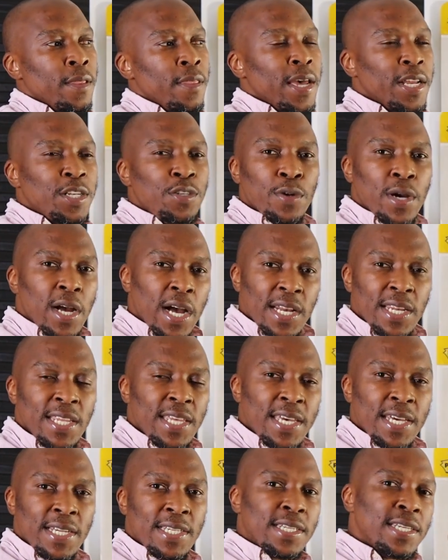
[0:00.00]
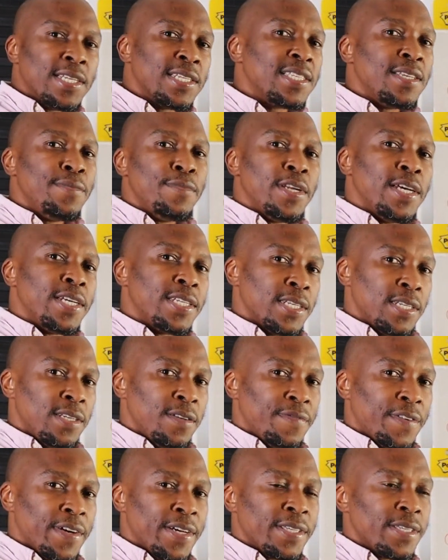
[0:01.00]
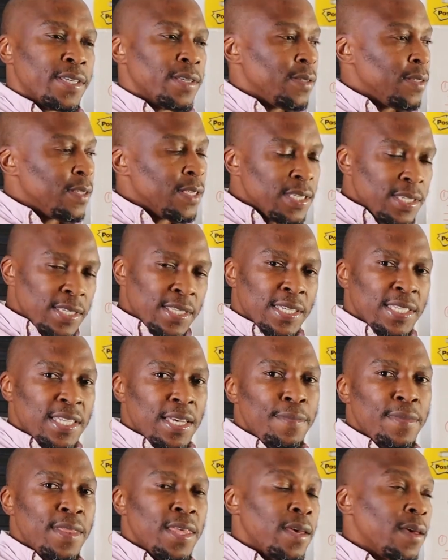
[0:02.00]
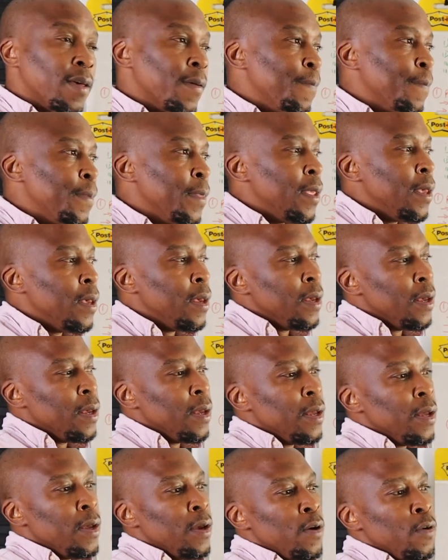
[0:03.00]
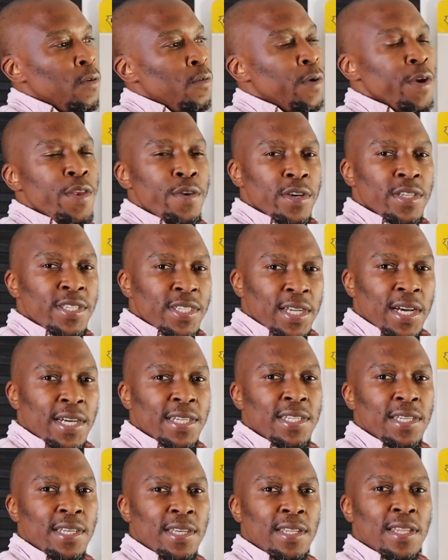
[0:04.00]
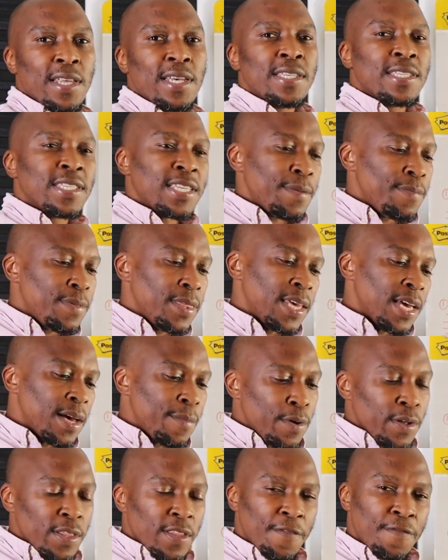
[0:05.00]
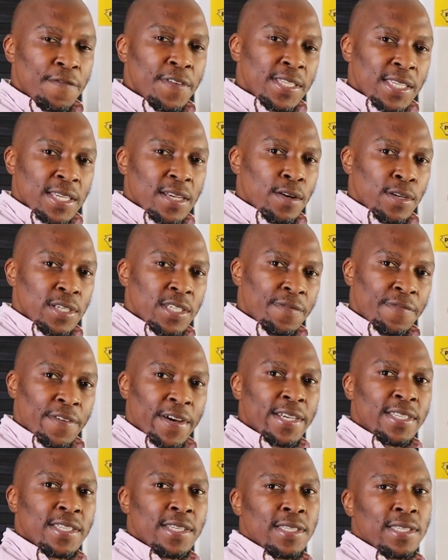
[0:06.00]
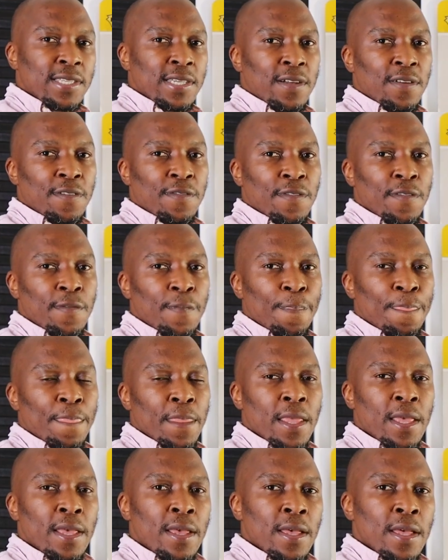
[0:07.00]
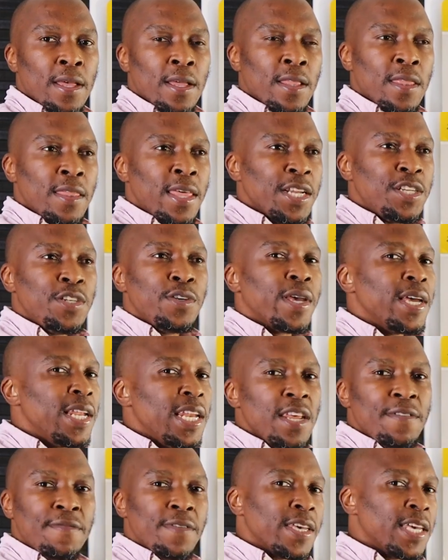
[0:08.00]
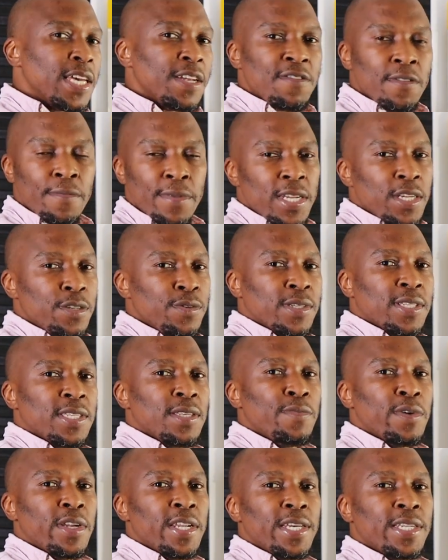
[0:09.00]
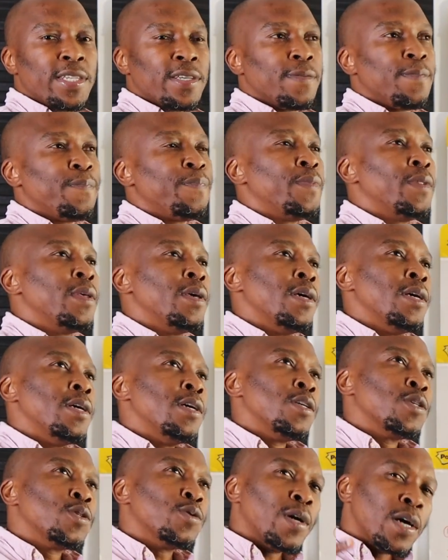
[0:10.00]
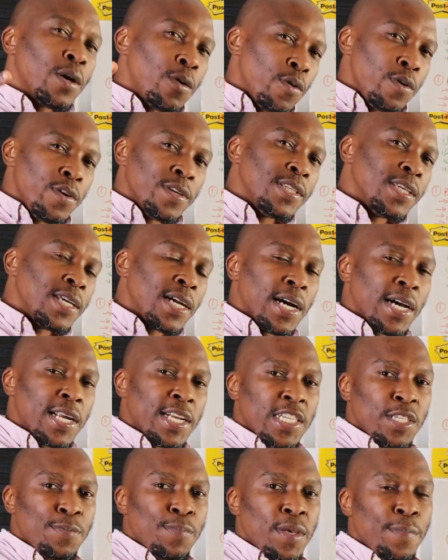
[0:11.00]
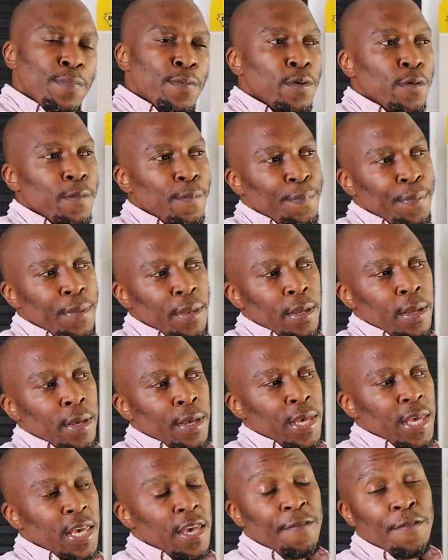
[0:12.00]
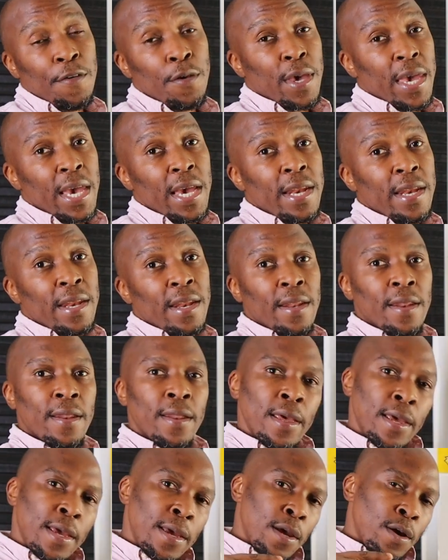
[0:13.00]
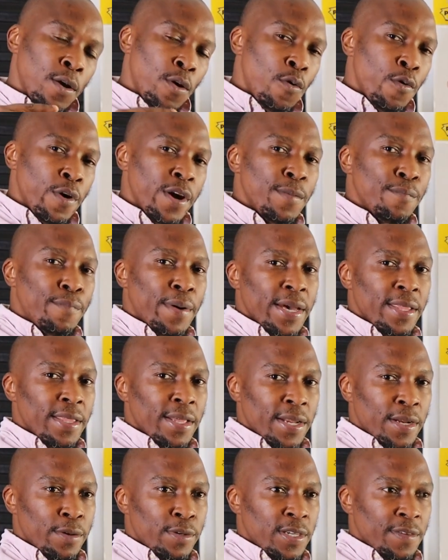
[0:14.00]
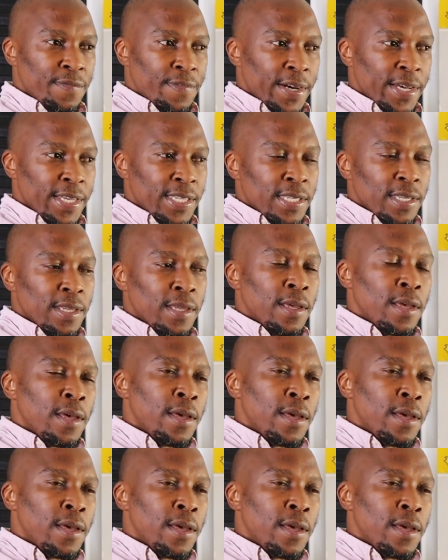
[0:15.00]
that you can't get in a simulated device. This is the same thing. When you're starting, there's something about the physical device itself that you can never get from a network simulator. So I always encourage people, if you can, go and buy the real device